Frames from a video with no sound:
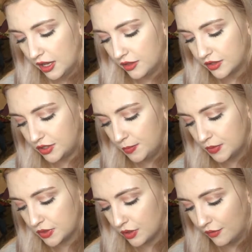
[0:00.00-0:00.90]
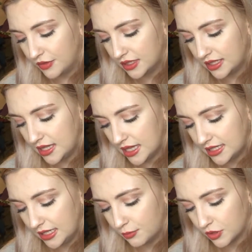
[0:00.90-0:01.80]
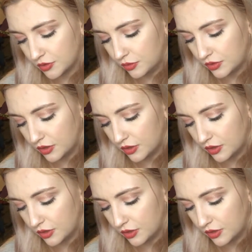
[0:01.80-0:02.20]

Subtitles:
The super soft synthetic bristles